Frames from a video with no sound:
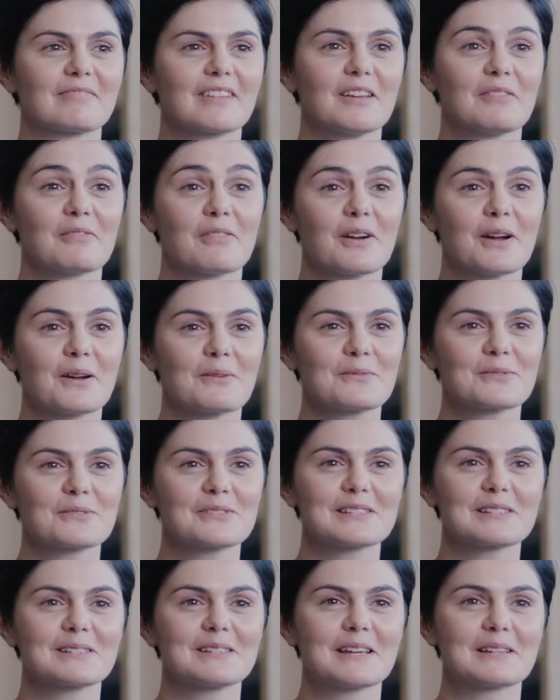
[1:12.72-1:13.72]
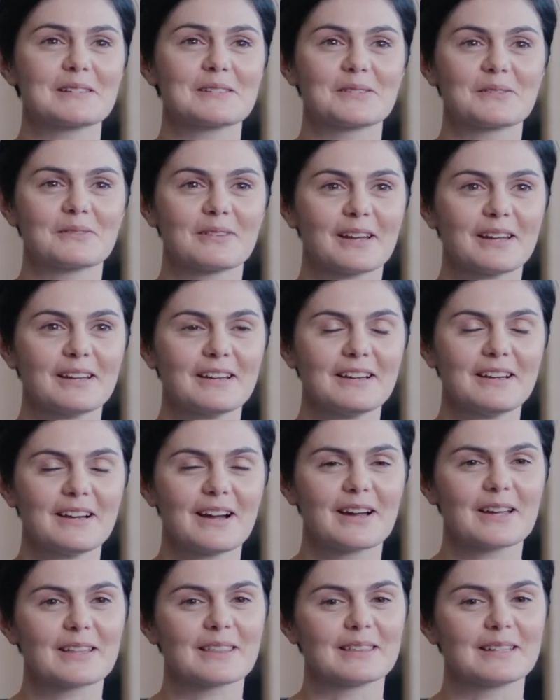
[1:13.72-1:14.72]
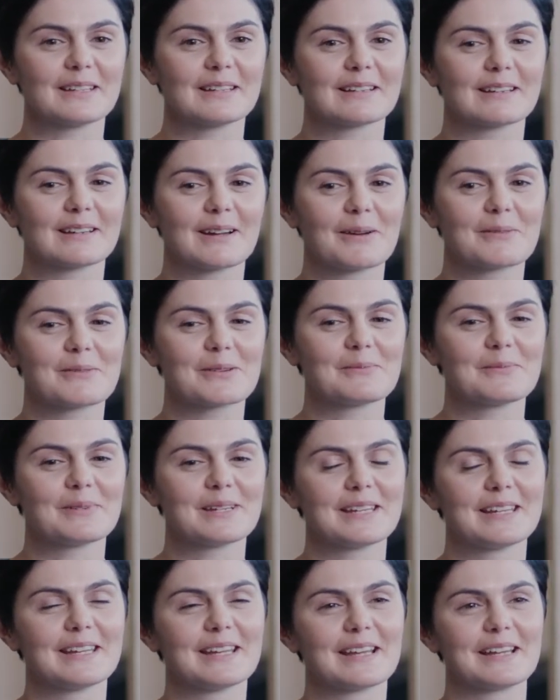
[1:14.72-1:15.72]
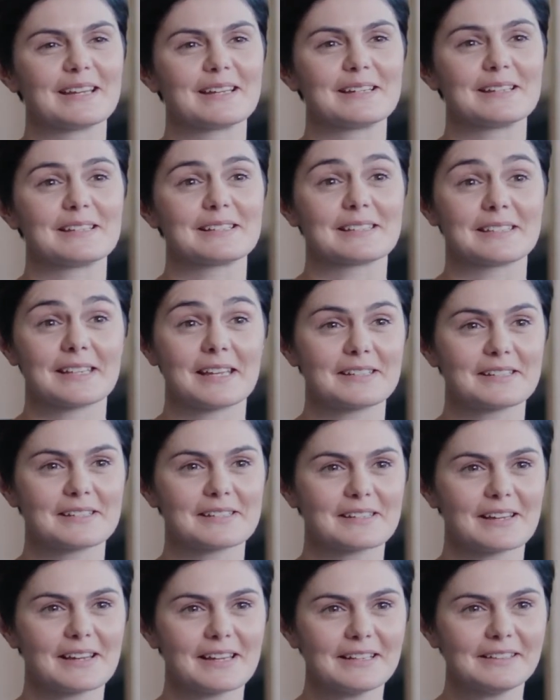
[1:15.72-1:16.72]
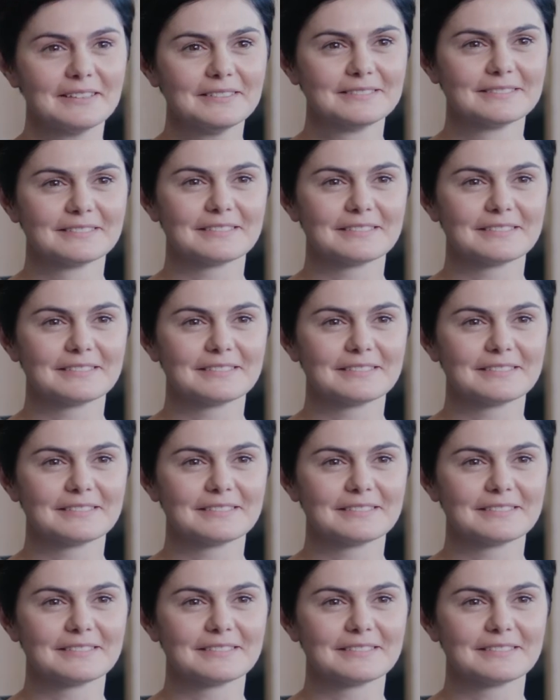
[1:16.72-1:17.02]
If I wasn't a surveyor, I think I would be a set designer.